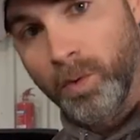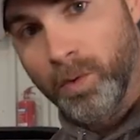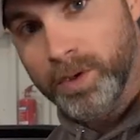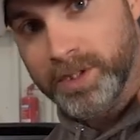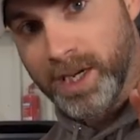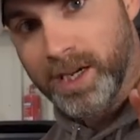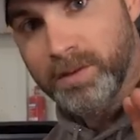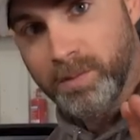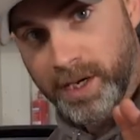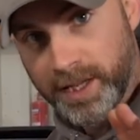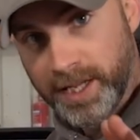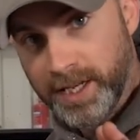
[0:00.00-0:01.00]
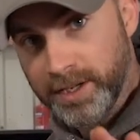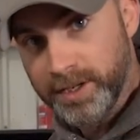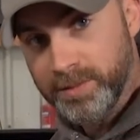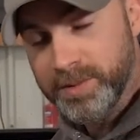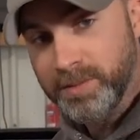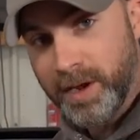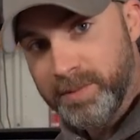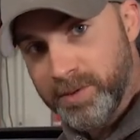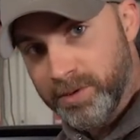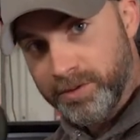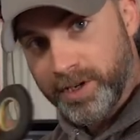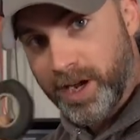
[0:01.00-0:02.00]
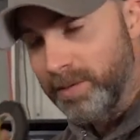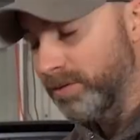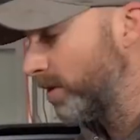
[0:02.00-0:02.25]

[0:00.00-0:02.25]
order one of their looms, maybe order a couple of